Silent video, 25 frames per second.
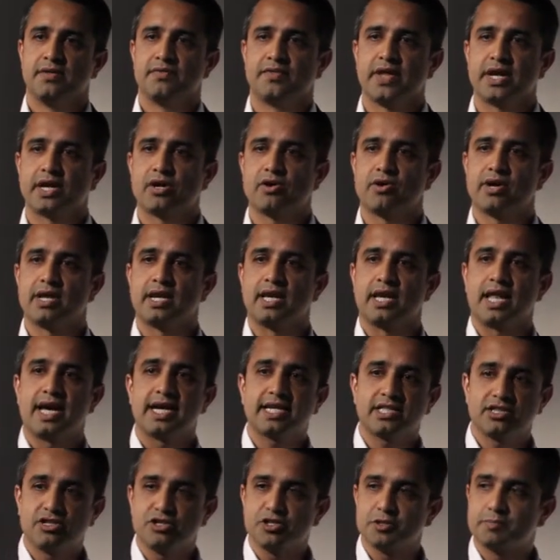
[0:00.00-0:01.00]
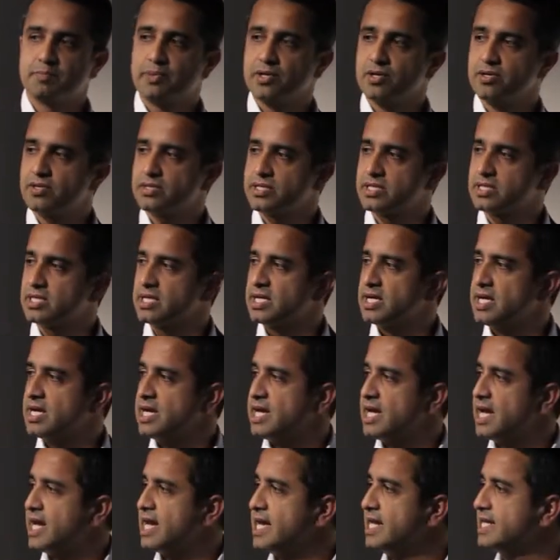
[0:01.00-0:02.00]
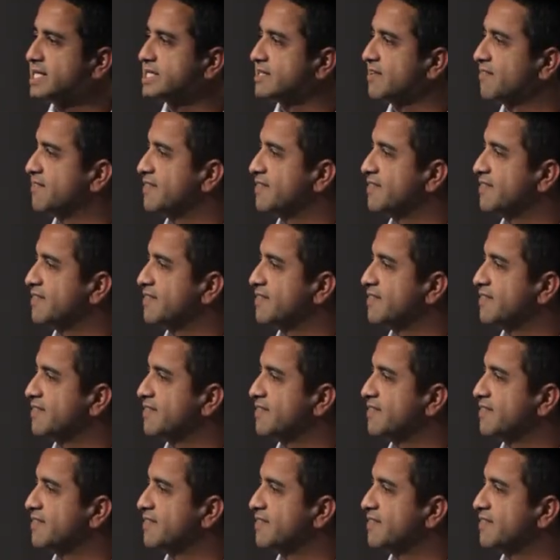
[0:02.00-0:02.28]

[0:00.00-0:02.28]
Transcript: they go ahead and like those posts, and it's